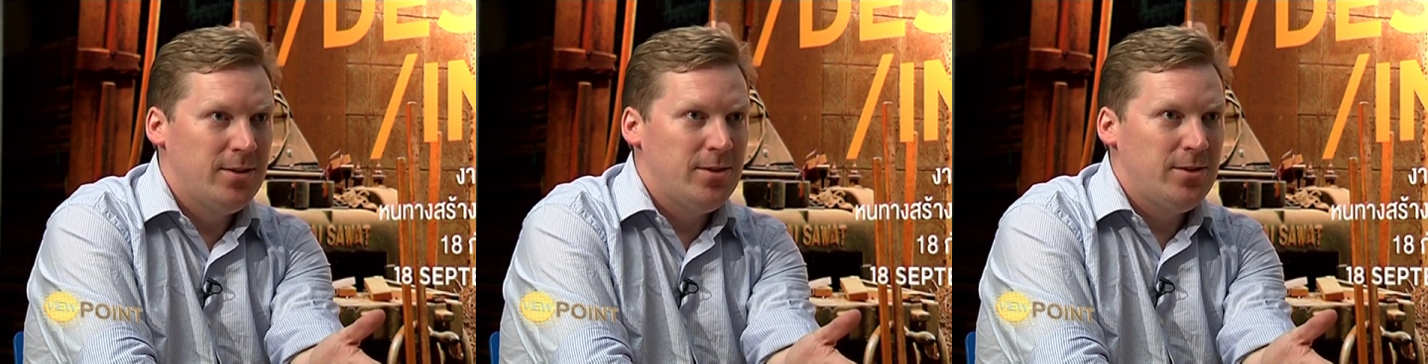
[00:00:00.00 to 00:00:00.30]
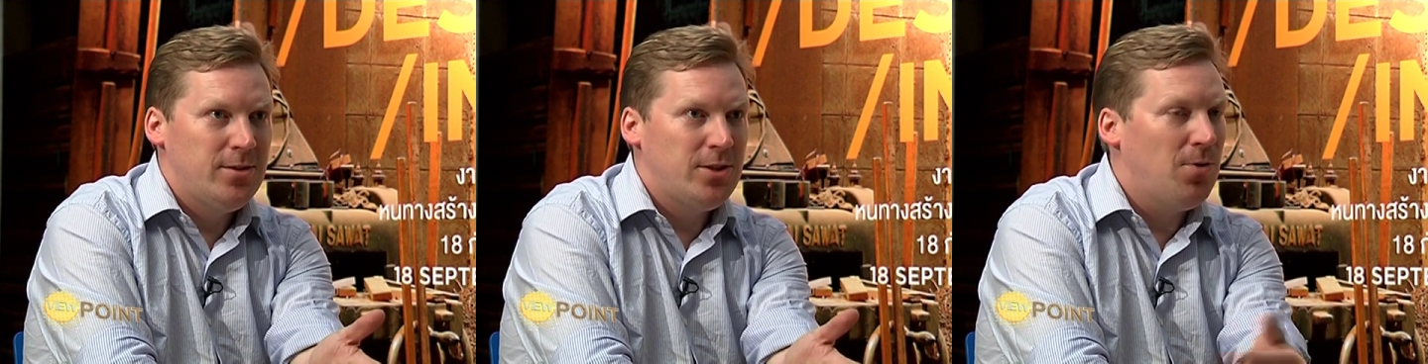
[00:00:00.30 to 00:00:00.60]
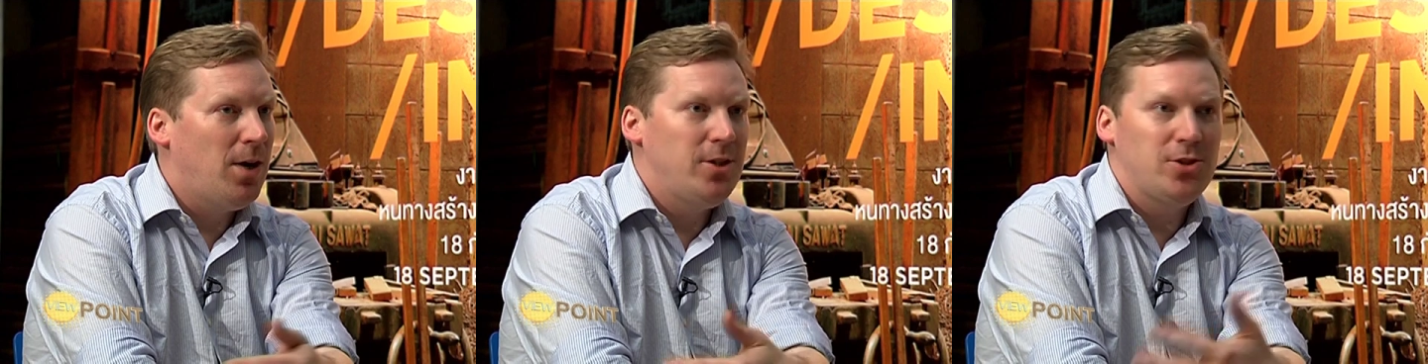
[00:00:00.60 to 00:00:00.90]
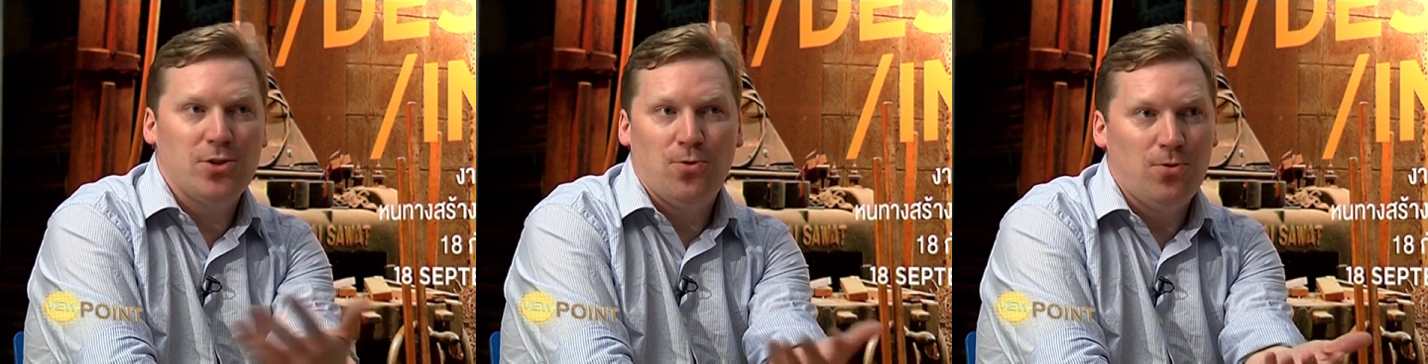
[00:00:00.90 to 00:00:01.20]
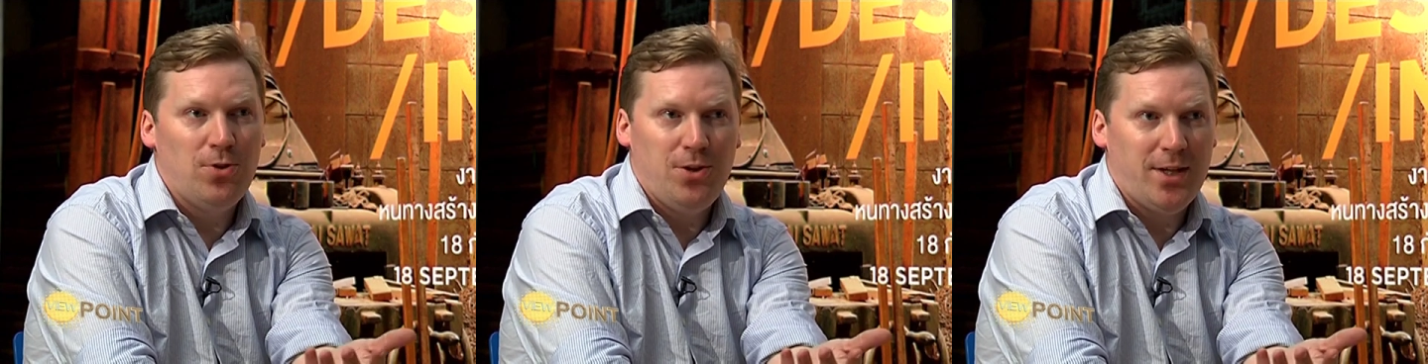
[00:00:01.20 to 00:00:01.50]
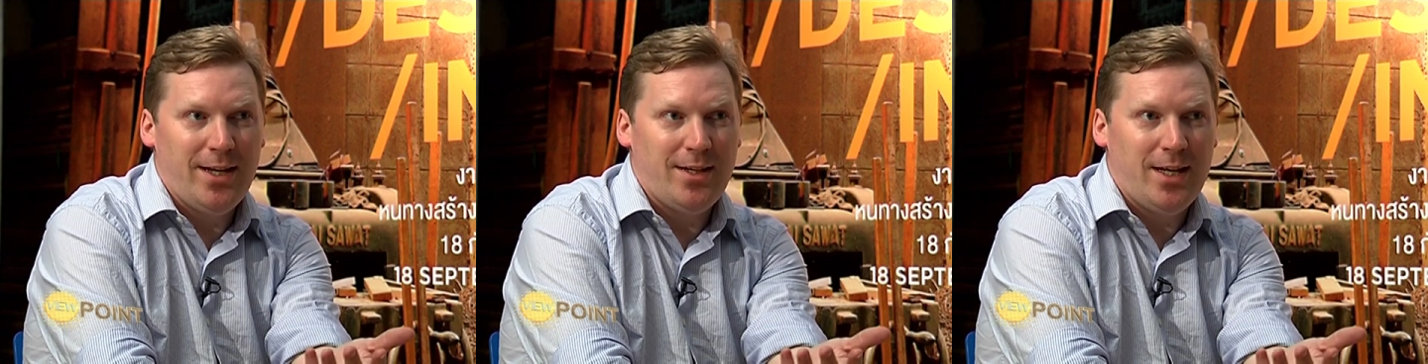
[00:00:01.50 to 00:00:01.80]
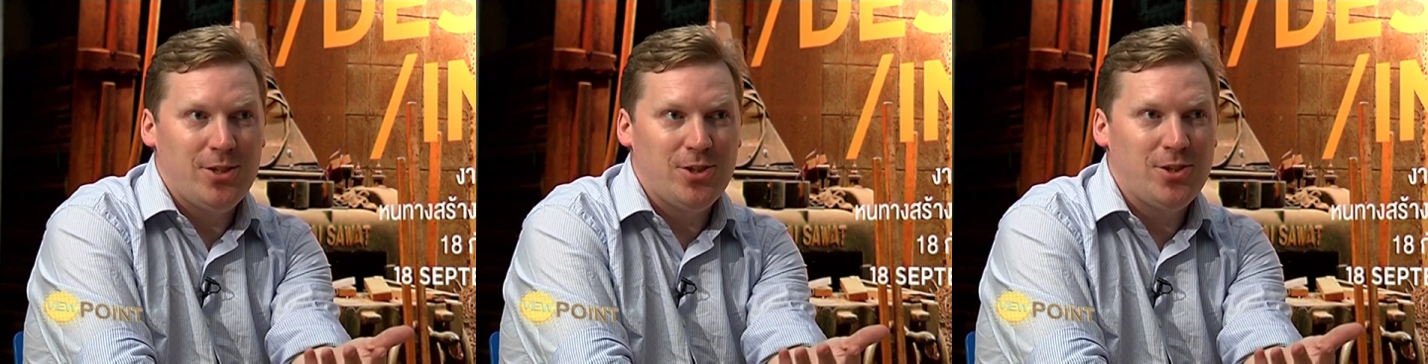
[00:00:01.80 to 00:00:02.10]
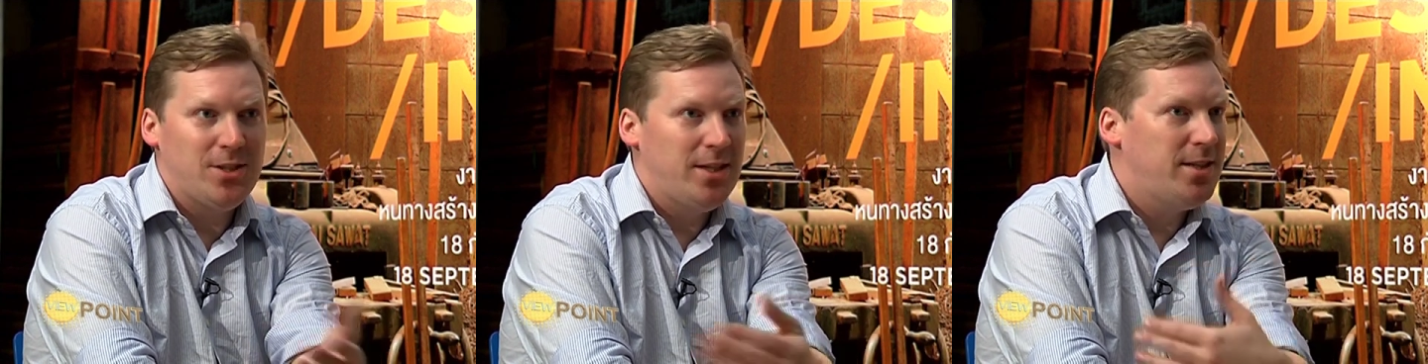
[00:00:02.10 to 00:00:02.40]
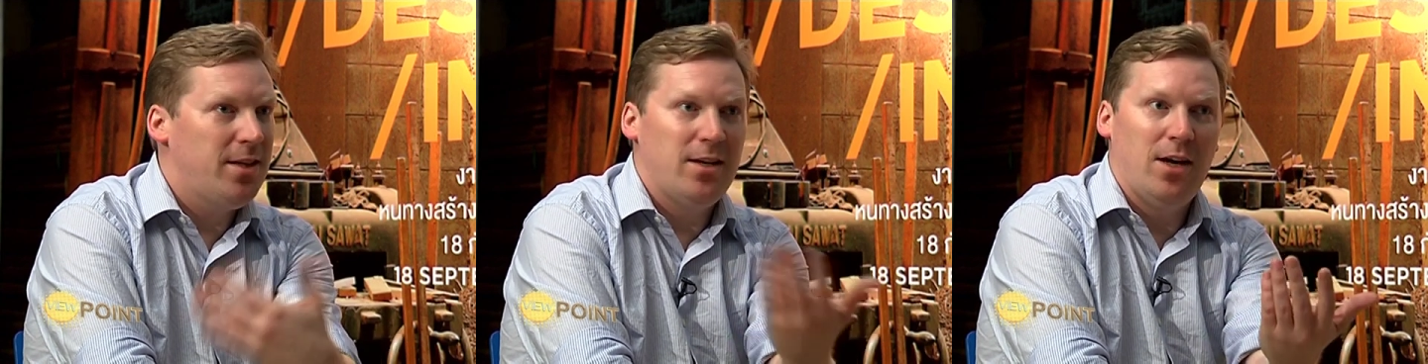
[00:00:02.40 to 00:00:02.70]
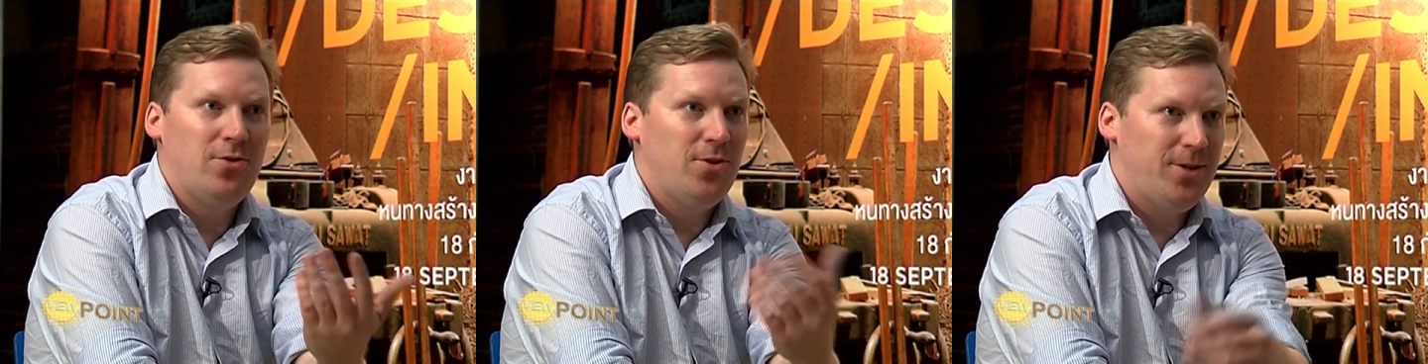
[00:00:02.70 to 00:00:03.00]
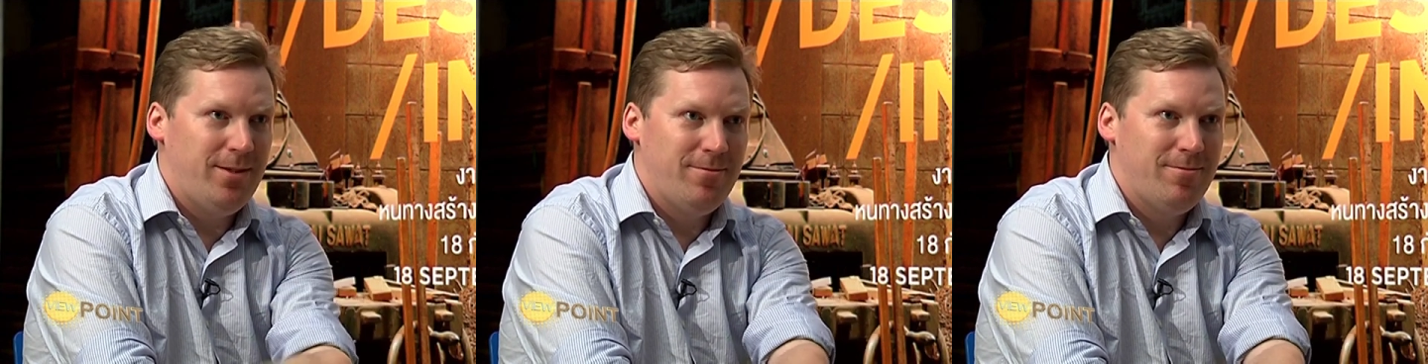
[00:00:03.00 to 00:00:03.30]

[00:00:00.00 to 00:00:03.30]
Uh-huh. So I just called the United Nations and I said that I'll do it.